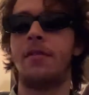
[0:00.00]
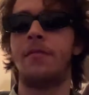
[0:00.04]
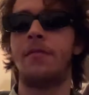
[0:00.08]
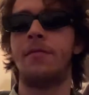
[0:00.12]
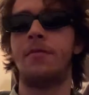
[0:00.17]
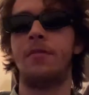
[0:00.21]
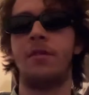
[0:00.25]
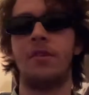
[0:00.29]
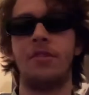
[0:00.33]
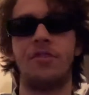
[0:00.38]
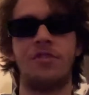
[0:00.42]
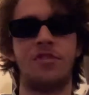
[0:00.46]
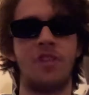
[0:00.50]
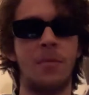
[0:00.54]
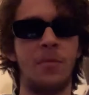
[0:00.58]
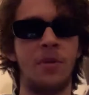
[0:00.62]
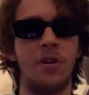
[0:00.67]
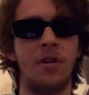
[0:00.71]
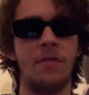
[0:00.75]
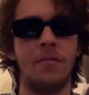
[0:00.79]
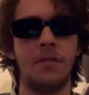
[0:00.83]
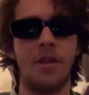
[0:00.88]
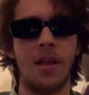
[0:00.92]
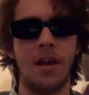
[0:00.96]
for a summer
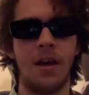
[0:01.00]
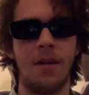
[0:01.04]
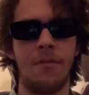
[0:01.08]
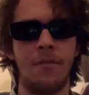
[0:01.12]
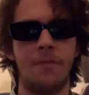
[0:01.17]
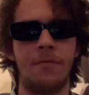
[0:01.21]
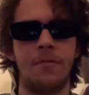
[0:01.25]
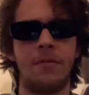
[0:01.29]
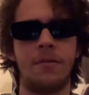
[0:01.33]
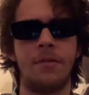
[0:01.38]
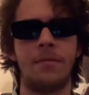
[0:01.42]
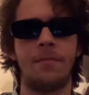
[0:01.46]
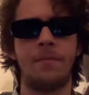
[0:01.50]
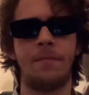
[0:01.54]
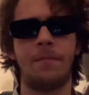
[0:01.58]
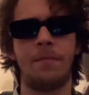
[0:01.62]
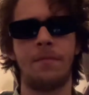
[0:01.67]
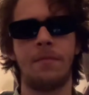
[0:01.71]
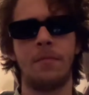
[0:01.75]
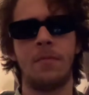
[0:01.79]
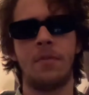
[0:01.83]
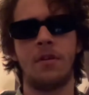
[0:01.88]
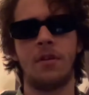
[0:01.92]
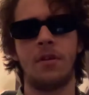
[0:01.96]
of love,
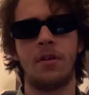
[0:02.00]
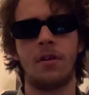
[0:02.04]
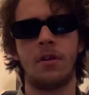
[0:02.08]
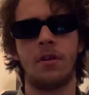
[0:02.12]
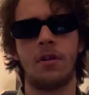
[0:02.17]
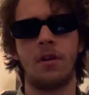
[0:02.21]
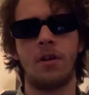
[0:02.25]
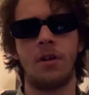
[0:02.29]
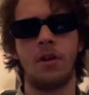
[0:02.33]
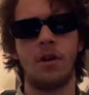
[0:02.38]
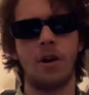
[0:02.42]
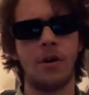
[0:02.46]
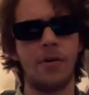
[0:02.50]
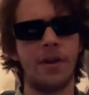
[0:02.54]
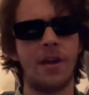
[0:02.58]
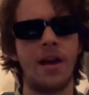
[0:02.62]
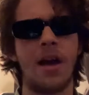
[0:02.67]
going